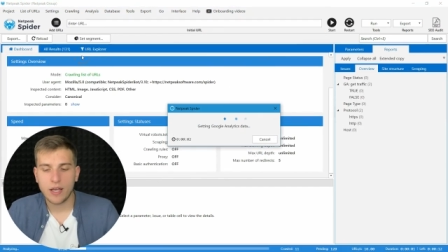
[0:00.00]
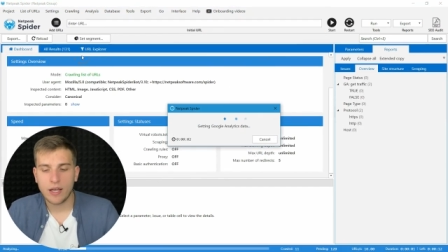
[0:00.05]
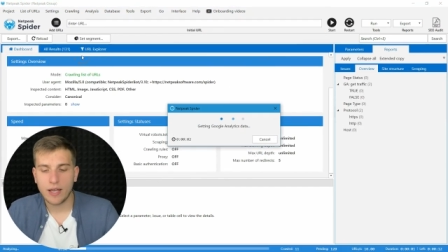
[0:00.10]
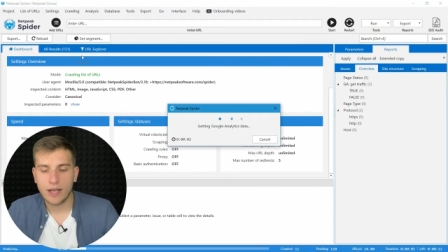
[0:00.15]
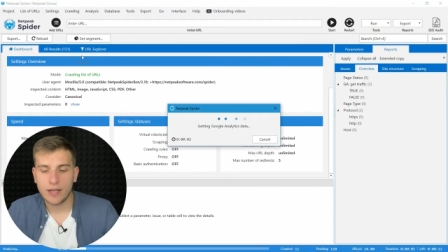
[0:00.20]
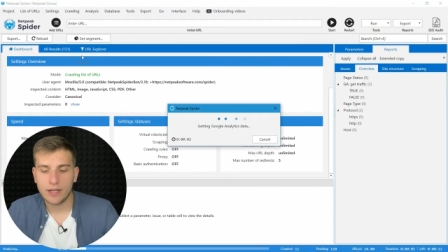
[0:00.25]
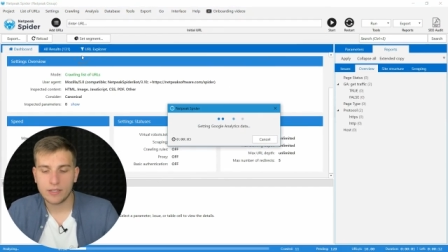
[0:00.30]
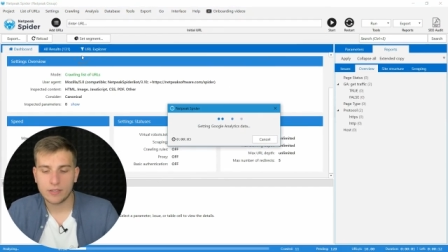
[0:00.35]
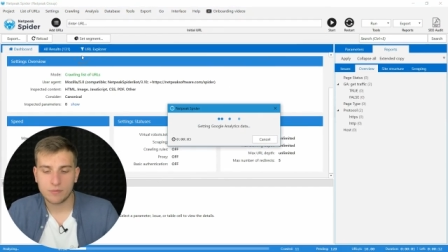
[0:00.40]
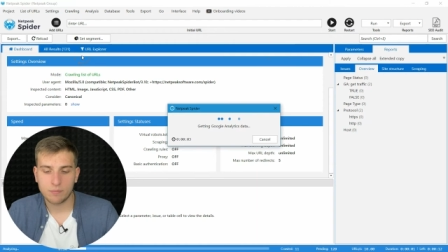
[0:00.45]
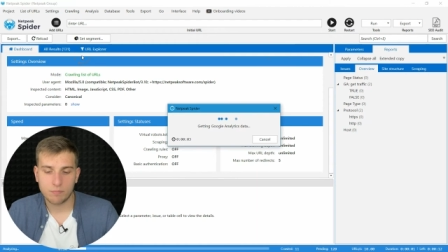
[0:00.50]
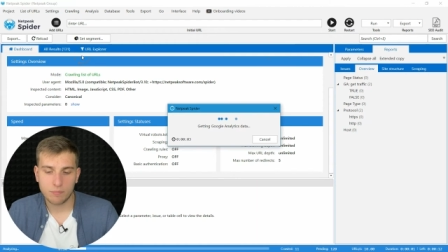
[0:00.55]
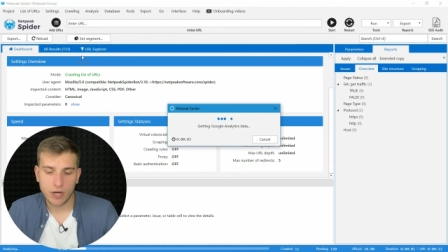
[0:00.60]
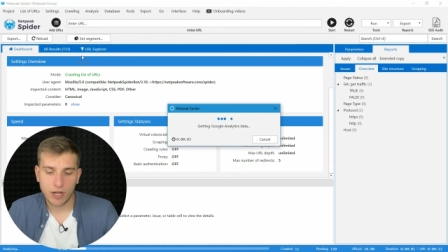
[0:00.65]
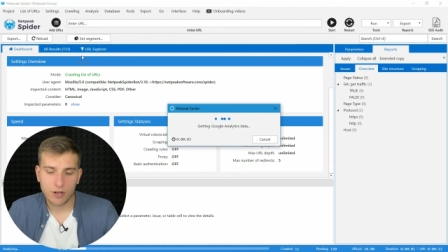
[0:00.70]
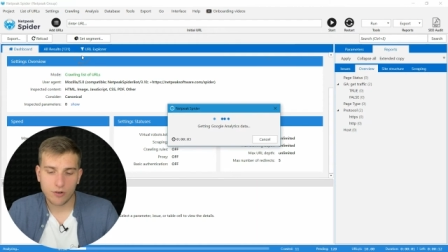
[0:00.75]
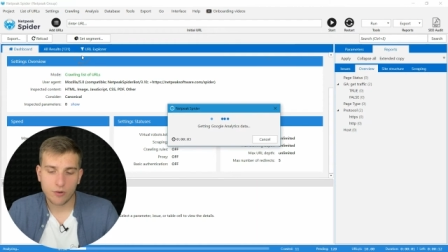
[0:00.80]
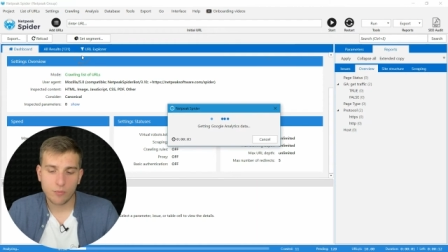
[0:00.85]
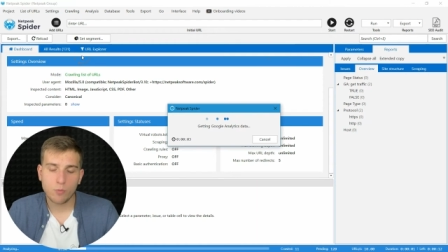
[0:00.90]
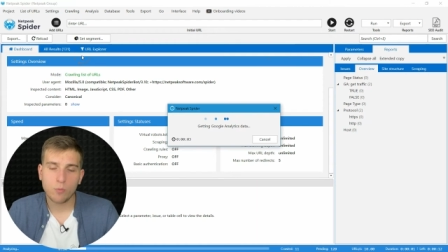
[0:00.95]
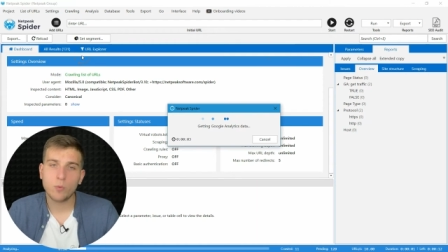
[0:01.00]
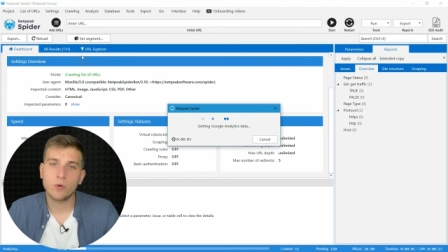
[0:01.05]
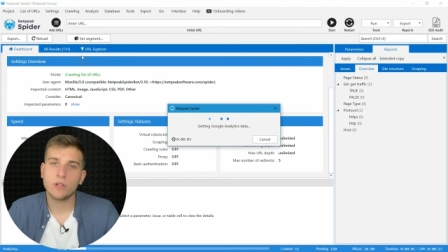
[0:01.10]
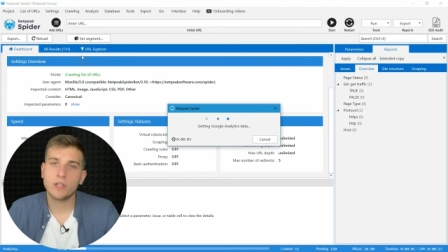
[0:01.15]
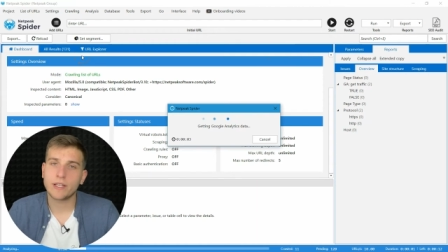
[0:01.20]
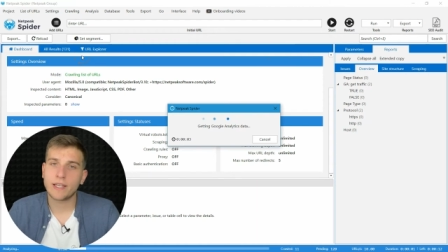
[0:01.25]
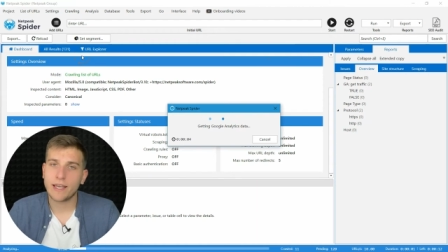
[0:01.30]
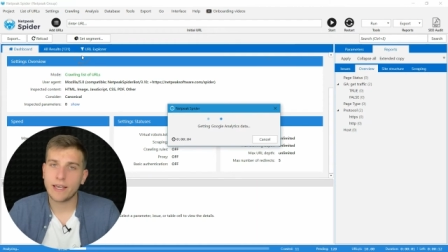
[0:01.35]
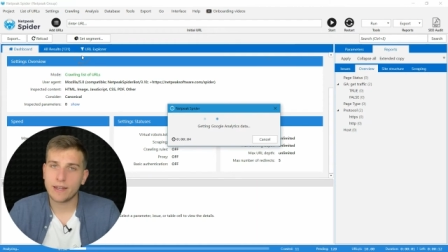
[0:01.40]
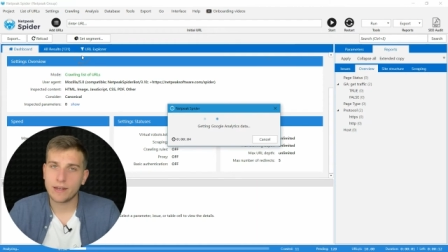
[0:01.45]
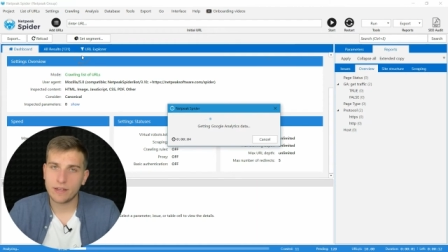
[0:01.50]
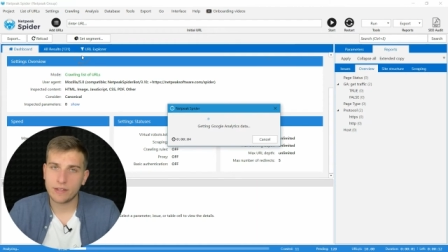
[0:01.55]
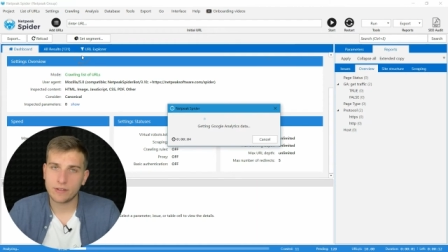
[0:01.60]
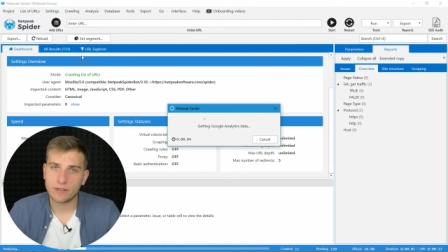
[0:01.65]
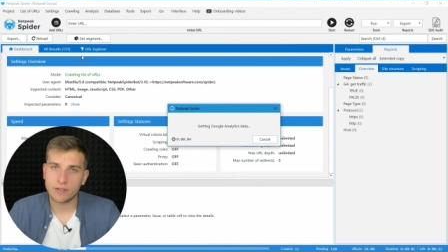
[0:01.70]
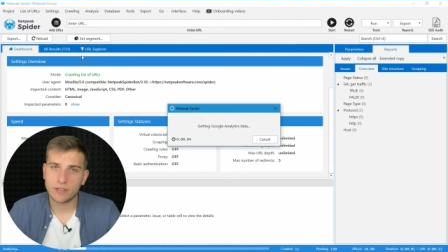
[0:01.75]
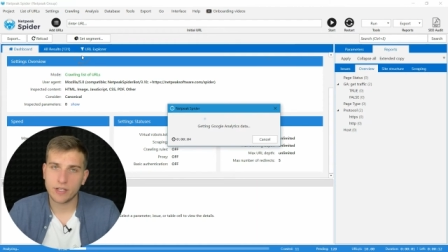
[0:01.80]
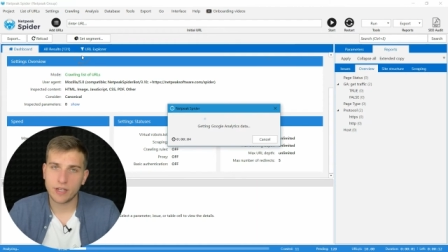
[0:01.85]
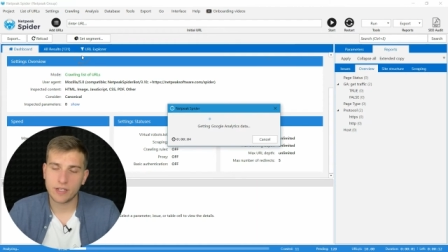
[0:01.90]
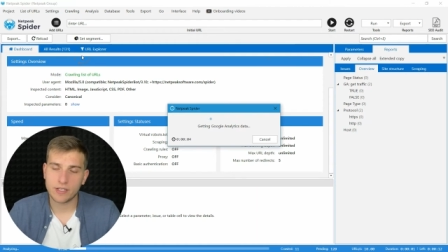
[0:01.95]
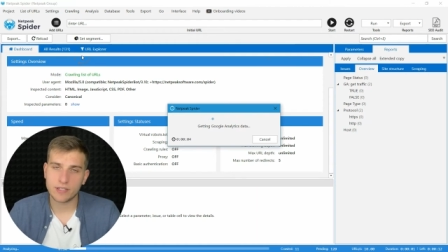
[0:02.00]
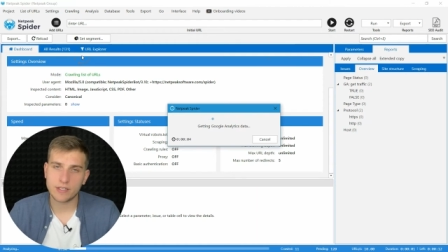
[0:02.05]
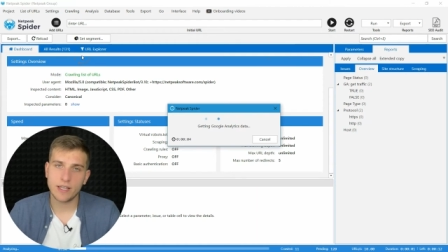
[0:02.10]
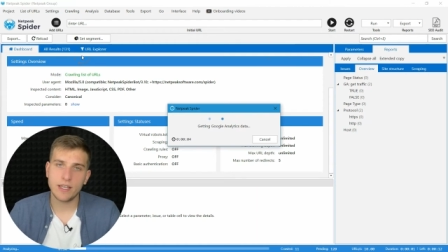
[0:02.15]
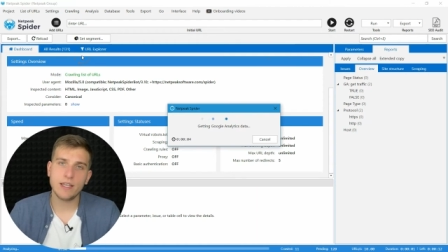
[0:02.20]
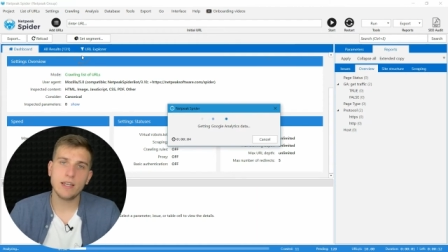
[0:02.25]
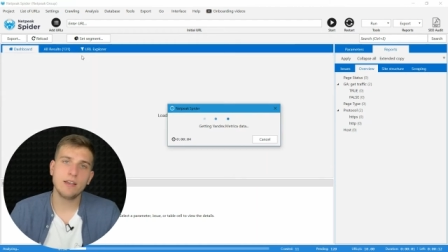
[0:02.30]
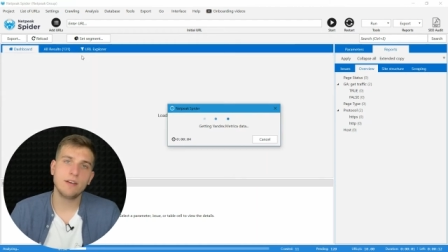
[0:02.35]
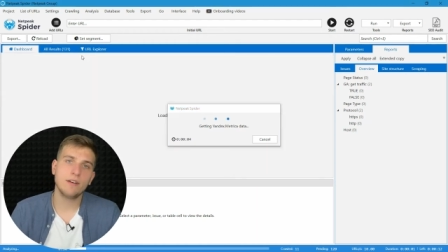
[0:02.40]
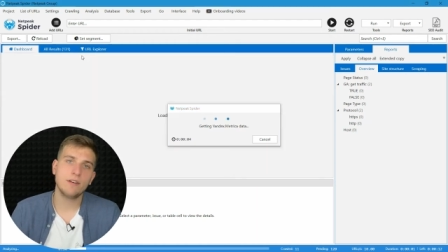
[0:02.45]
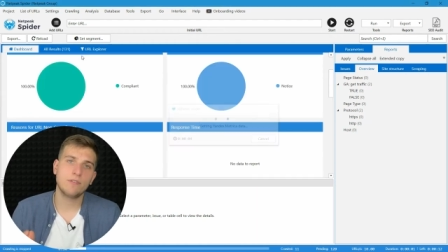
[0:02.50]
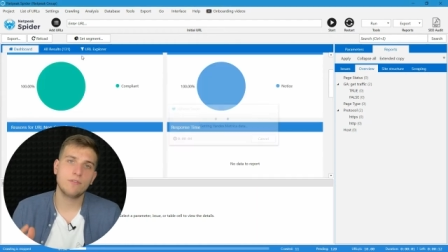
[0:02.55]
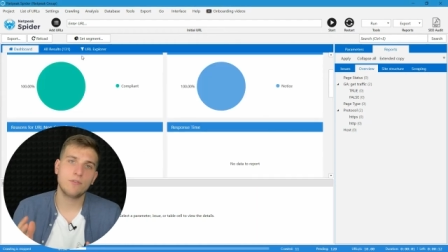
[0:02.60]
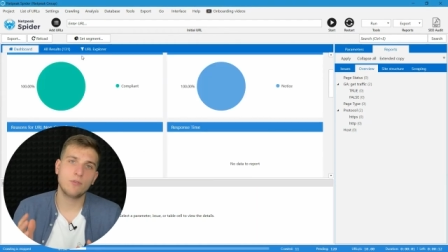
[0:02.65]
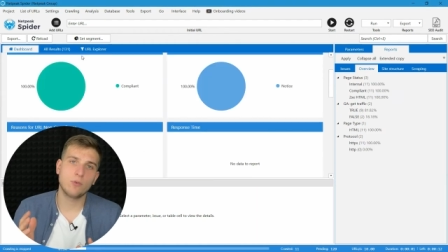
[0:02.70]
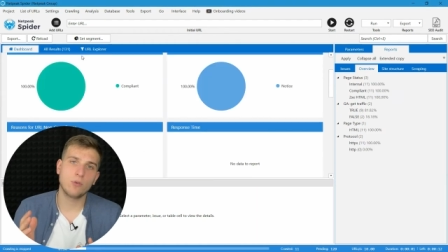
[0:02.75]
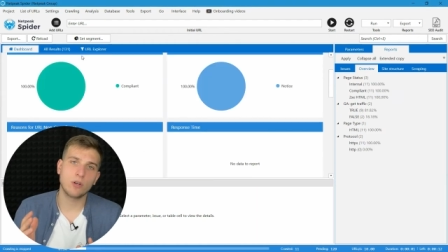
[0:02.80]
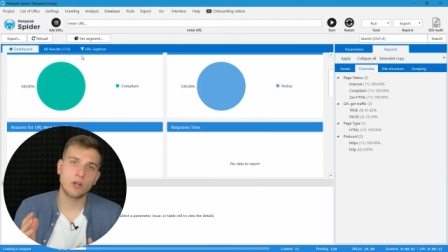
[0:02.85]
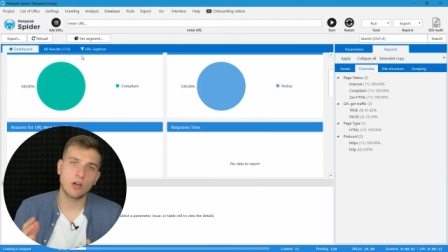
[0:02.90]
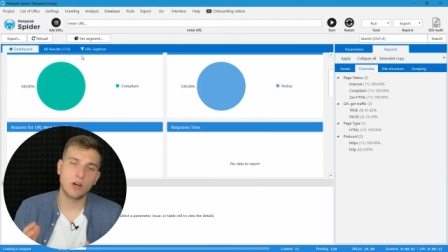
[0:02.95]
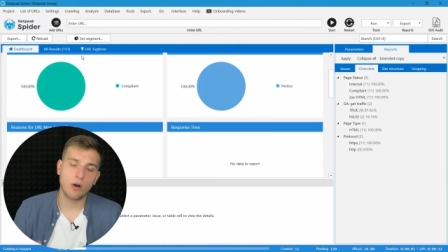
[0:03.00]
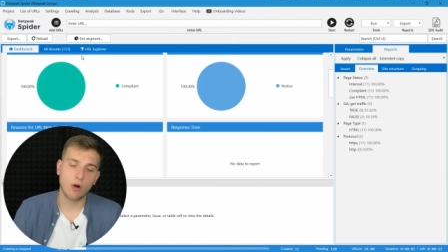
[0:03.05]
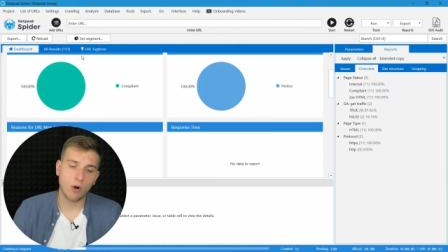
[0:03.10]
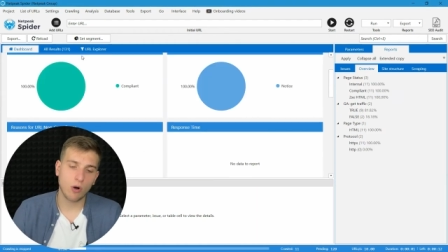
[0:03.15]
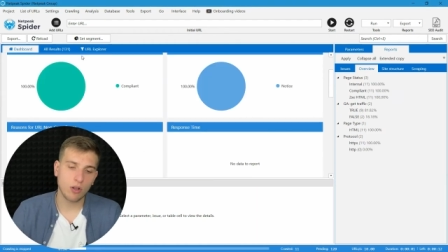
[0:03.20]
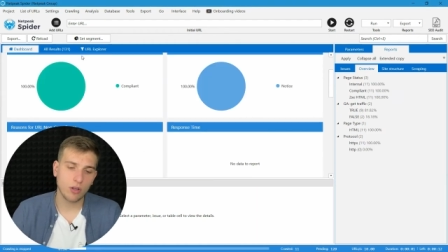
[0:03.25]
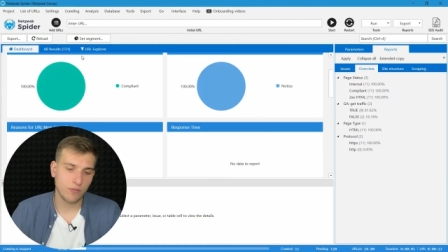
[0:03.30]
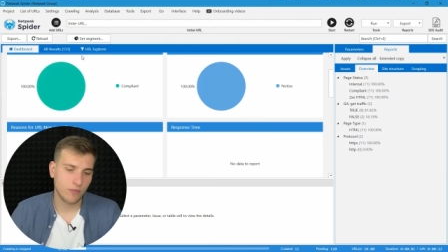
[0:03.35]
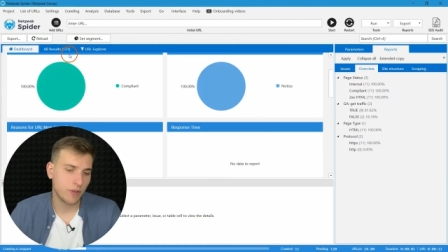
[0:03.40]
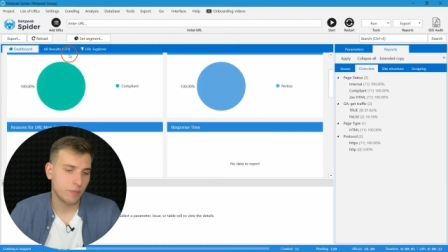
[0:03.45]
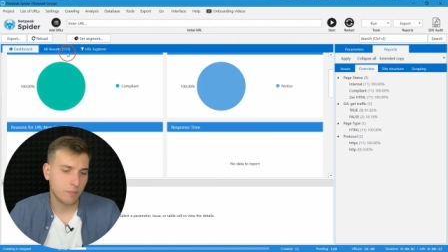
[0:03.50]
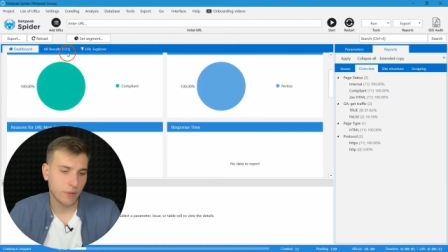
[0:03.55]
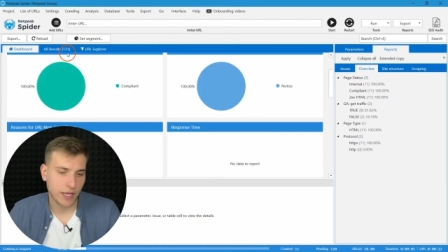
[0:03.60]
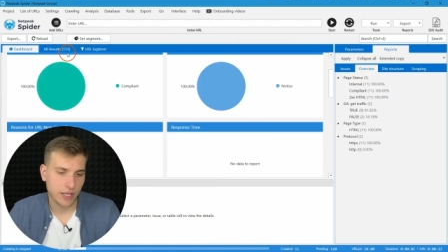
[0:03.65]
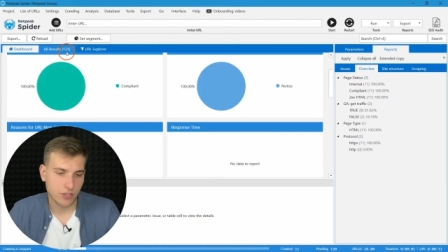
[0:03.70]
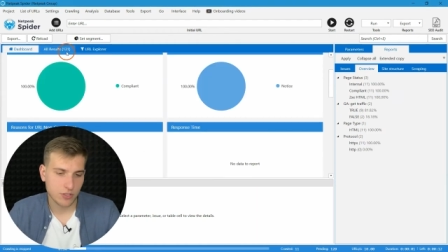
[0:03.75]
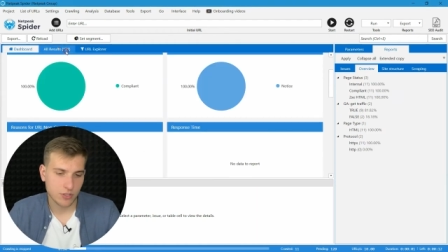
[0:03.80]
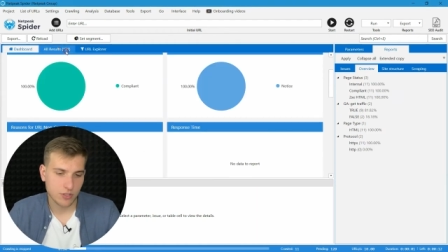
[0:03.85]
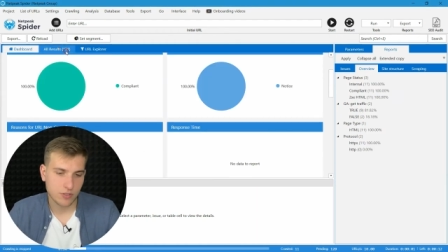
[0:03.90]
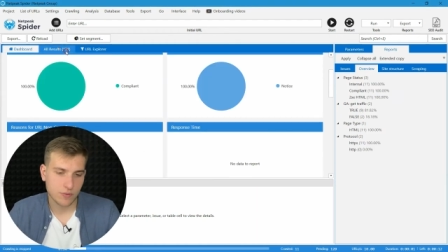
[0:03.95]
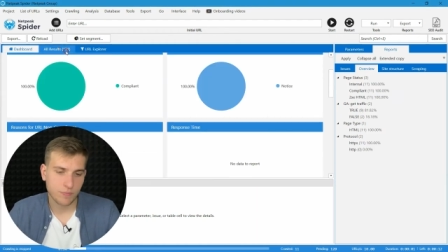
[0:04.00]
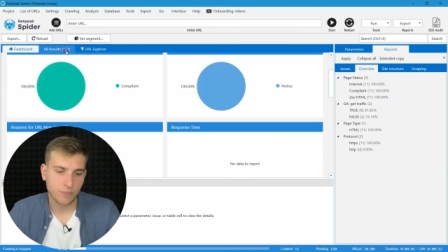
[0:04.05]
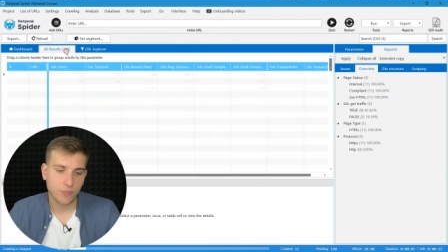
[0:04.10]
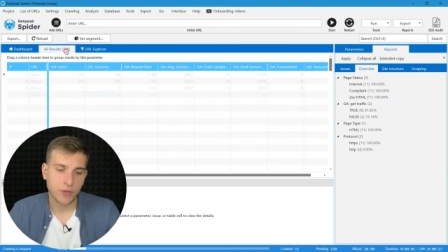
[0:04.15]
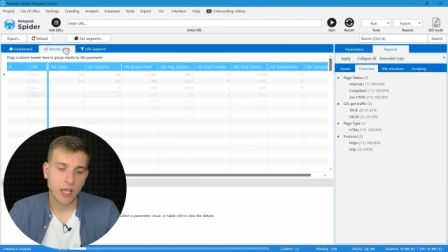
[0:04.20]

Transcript: and program will get analytics data for all of the pages.